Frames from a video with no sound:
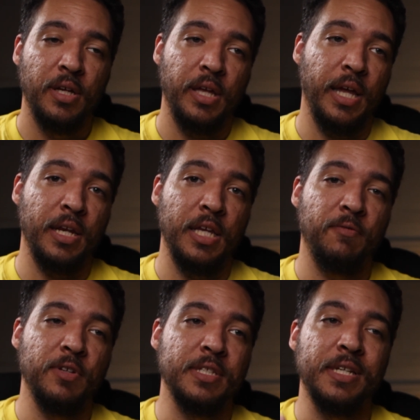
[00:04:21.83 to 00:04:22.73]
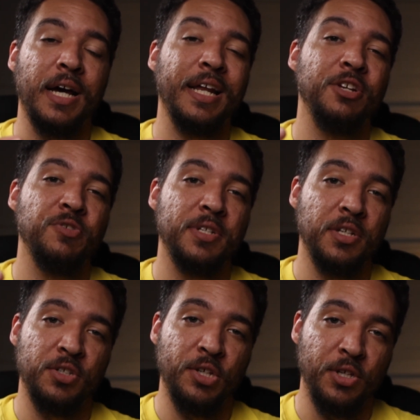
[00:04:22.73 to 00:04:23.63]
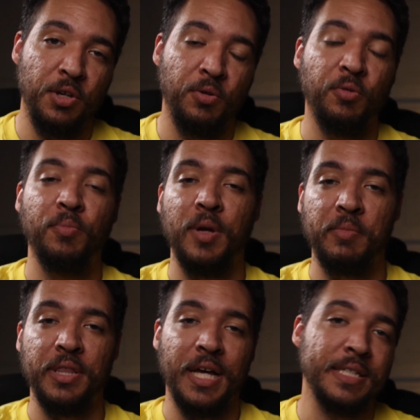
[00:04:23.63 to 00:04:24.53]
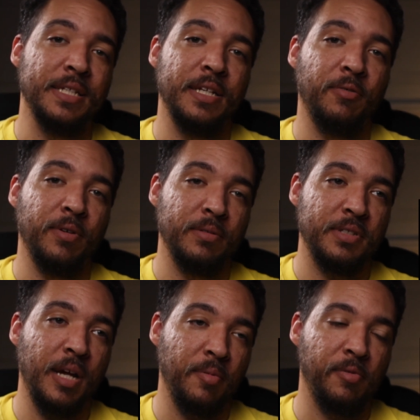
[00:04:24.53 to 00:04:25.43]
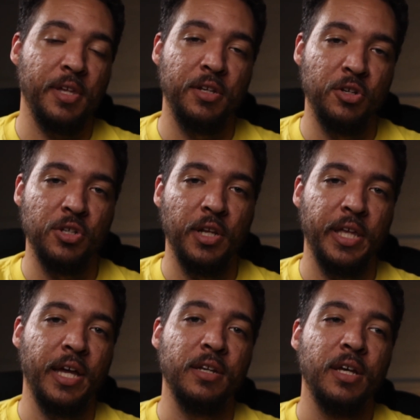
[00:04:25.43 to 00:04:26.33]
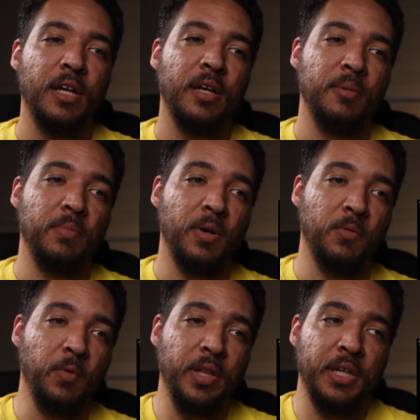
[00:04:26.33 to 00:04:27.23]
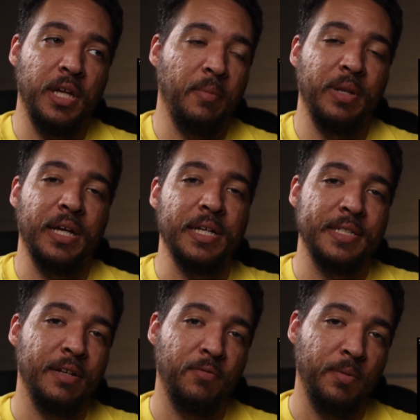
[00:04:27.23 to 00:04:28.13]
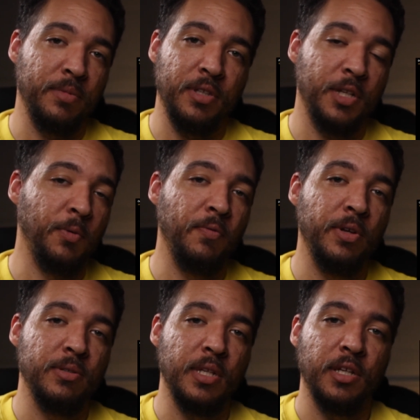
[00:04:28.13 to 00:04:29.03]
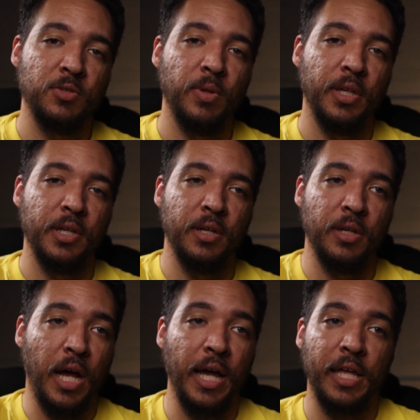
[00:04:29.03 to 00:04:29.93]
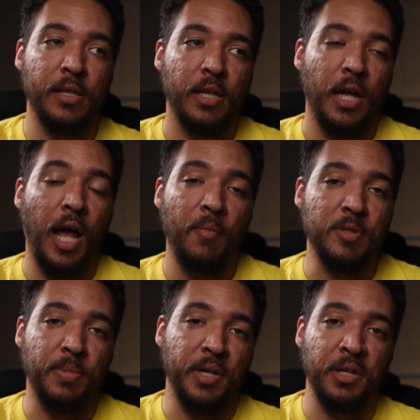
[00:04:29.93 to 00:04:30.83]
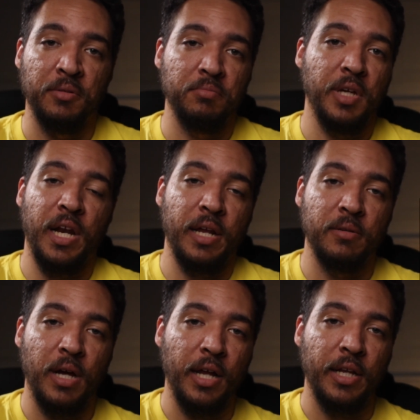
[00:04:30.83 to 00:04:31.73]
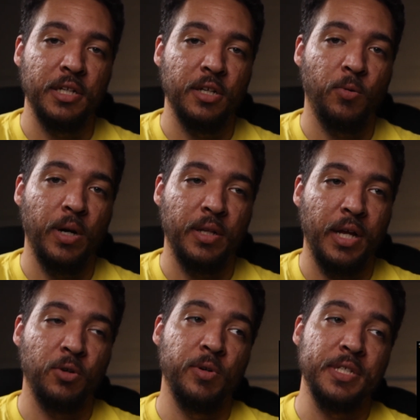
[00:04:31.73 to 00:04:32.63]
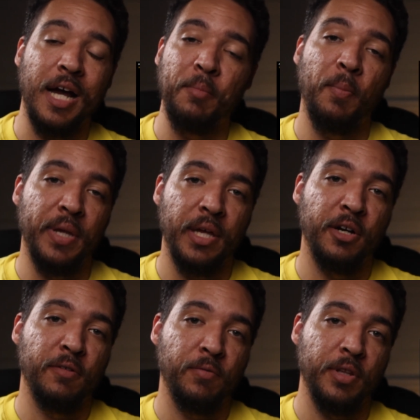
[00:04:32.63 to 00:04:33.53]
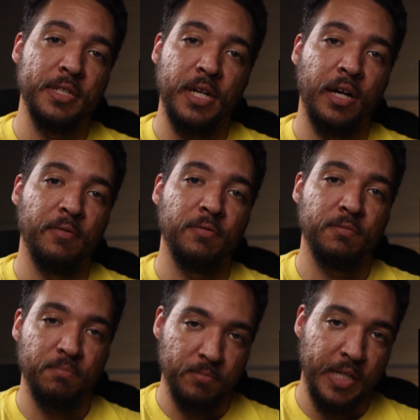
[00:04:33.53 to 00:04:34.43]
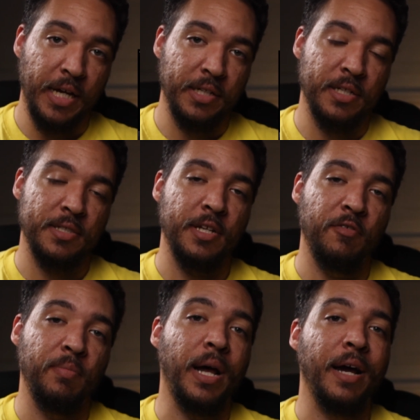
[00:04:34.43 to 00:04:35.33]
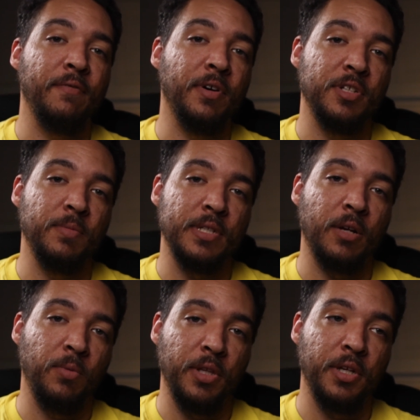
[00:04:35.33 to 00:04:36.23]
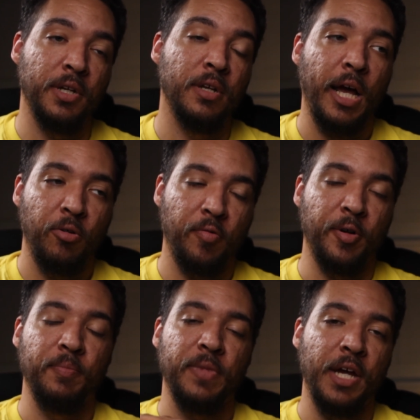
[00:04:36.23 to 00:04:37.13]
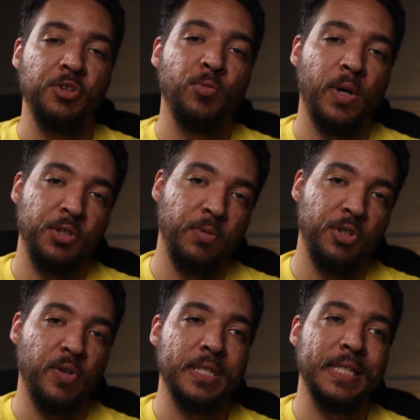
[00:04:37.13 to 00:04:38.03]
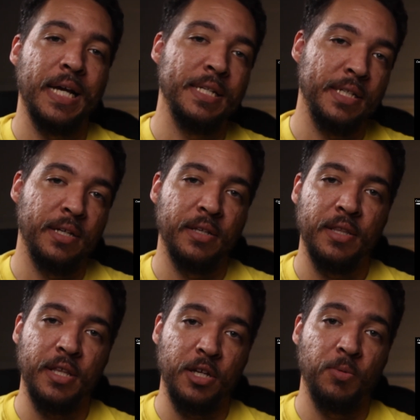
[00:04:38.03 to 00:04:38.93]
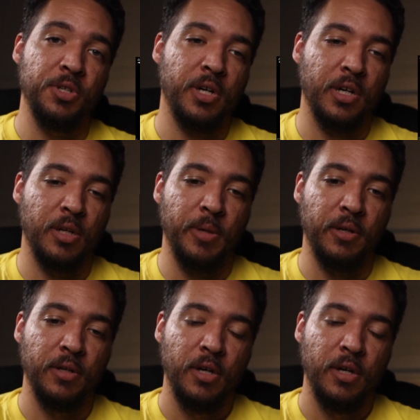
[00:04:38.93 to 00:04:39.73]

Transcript: And if it's not interesting to you, maybe that's a different type of thing you should look at. But really, I mean, like I said, from the reviews, it looks really good. I was playing and I liked it quite a lot. Of course, I'm a beginner for this kind of tactics stuff, but I felt it was like really good. However, I do want to address the idea that you were talking about,